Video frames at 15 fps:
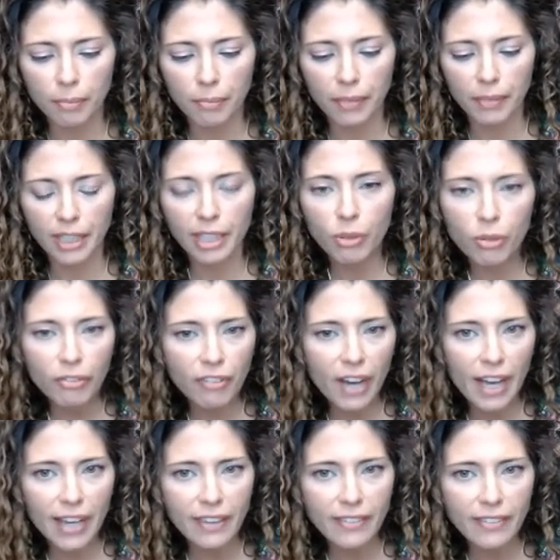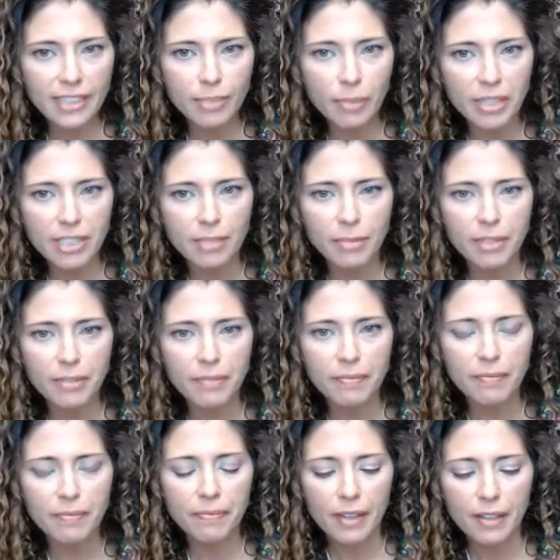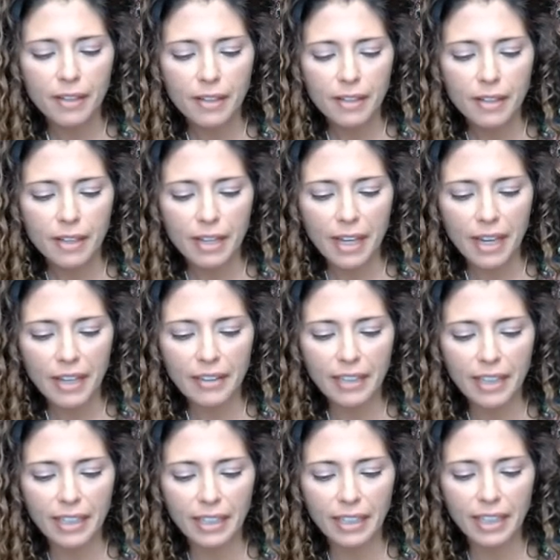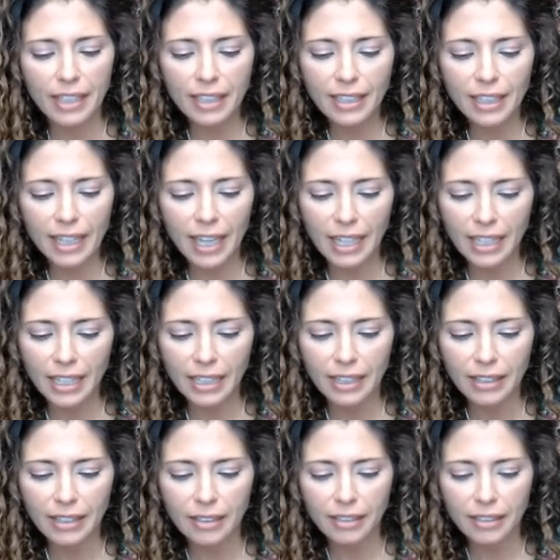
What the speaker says: liquefying the specimen and then killing any